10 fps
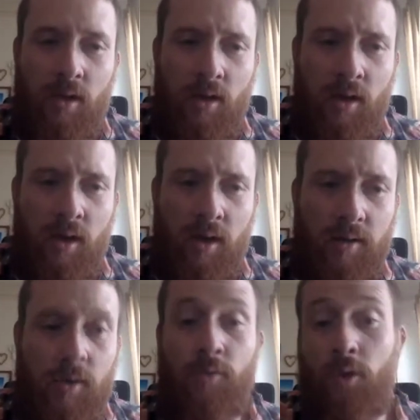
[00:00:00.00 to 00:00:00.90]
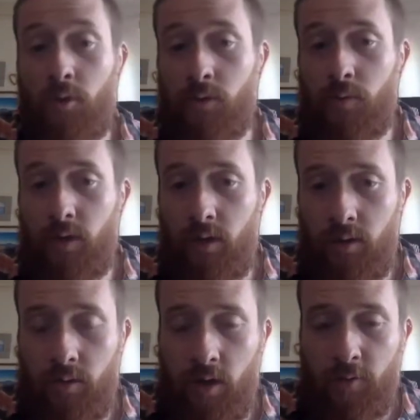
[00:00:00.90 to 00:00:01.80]
So for those
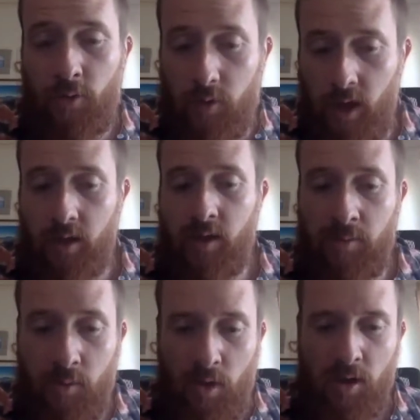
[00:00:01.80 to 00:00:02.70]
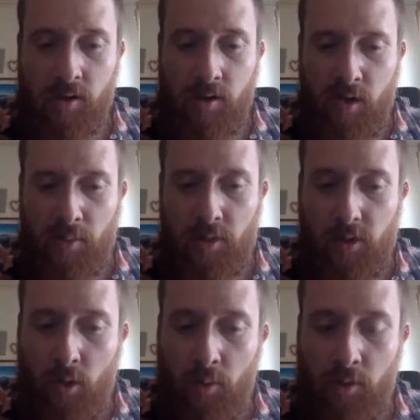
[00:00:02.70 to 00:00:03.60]
kind of teams where it's completely
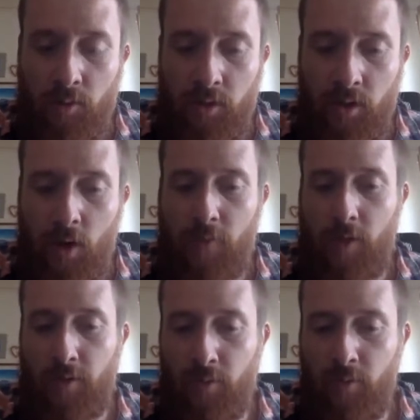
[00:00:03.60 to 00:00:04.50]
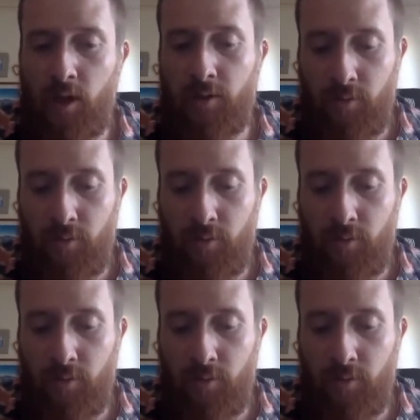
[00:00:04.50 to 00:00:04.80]
open, we offer that for free.